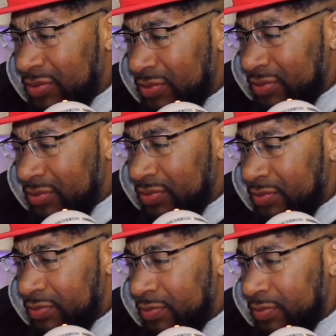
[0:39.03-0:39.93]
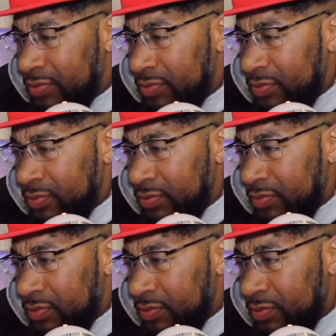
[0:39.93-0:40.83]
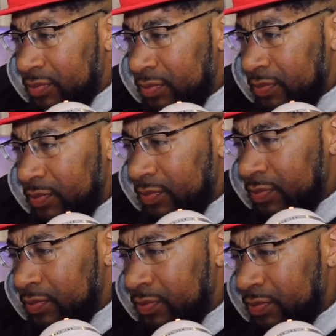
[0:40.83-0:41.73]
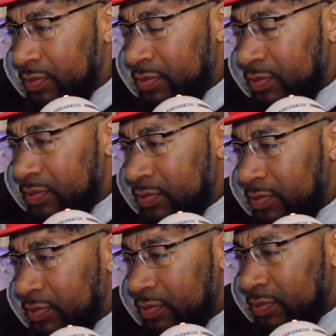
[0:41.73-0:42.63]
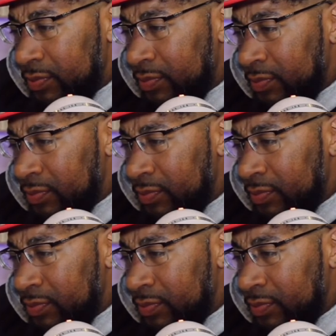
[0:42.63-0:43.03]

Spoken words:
(silence)